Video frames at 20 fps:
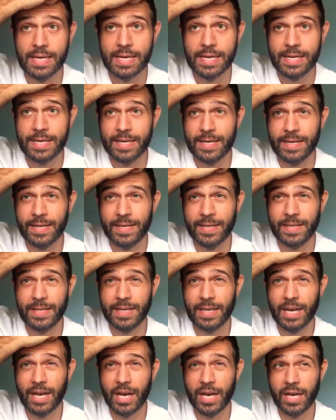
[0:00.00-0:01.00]

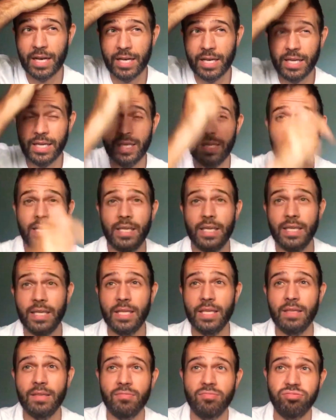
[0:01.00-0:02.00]

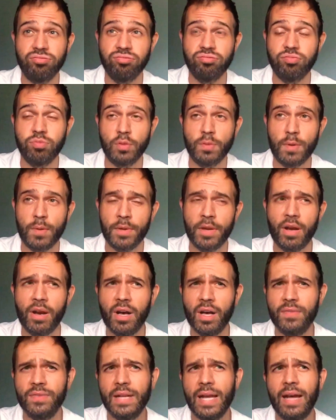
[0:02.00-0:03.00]
I was probably
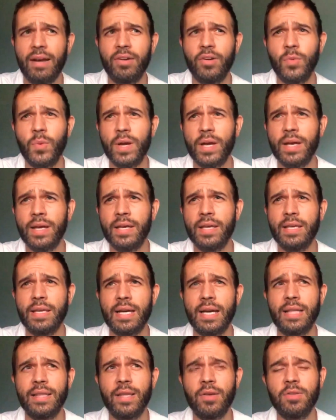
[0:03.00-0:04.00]
half an hour away
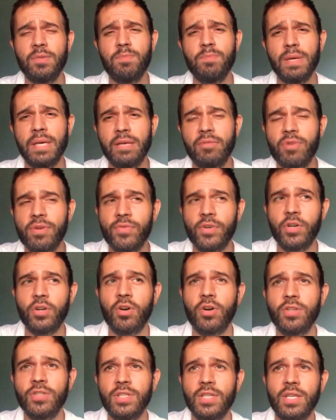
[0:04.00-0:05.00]
and there was a big river
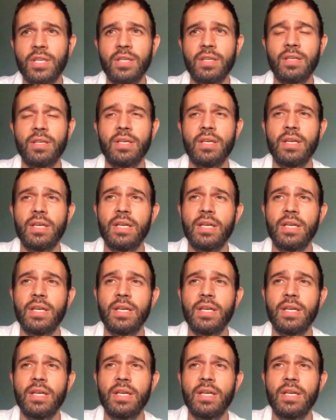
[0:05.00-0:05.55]
crossing